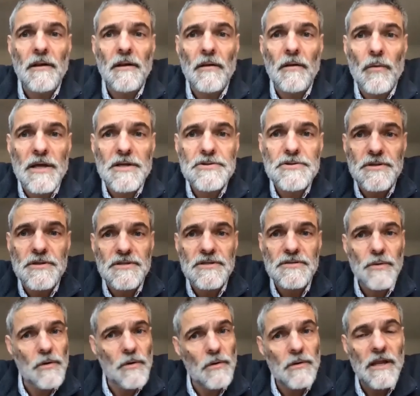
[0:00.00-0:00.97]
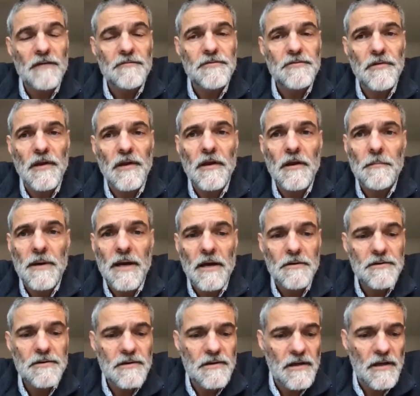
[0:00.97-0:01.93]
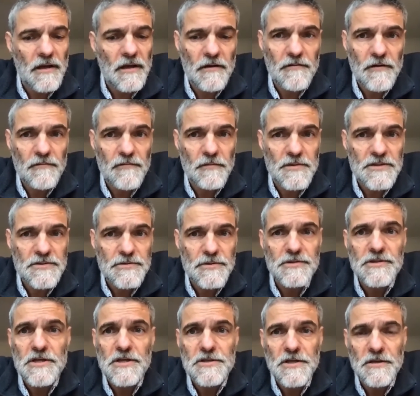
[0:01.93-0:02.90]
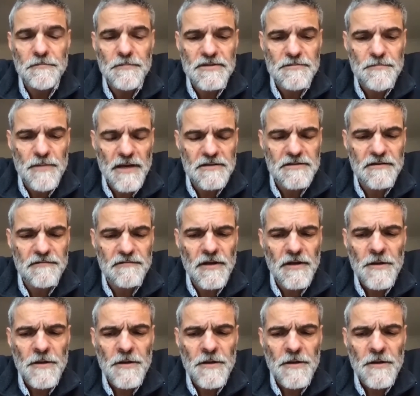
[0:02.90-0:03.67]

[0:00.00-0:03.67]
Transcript: questions we all have to think about from a strategic perspective.